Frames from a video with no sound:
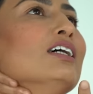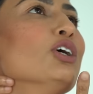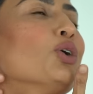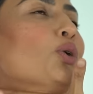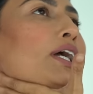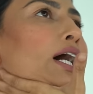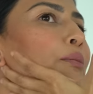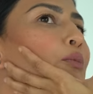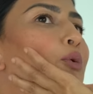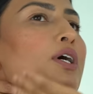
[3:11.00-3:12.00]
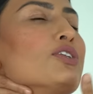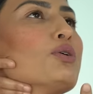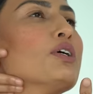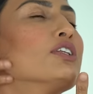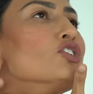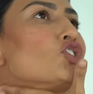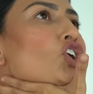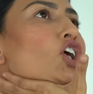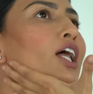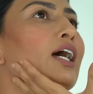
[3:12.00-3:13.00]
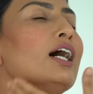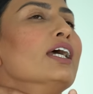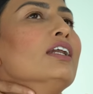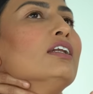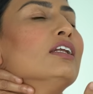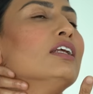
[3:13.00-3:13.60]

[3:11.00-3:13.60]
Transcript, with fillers: You're going upwards toward the jawline.